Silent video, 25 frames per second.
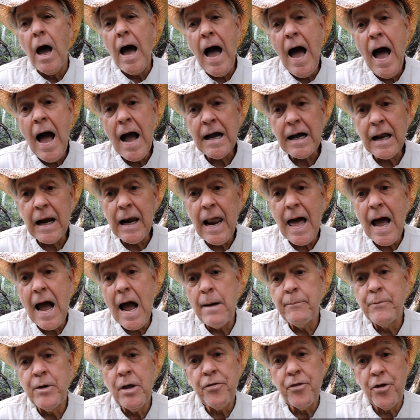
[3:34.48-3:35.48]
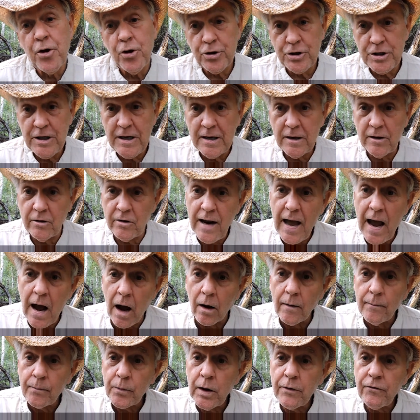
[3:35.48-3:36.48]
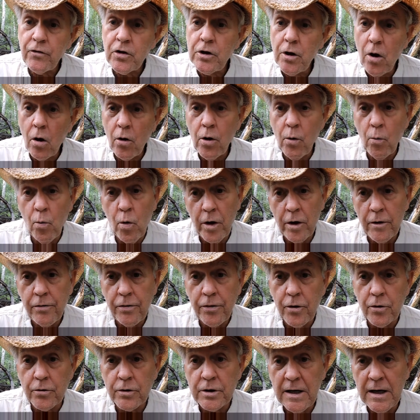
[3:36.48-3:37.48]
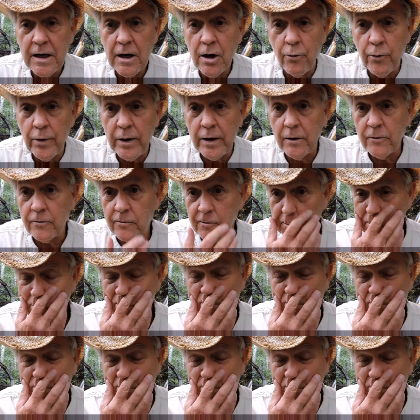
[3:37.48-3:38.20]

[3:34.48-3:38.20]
I climbed a 13er. Now, if you don't know what a 13er is,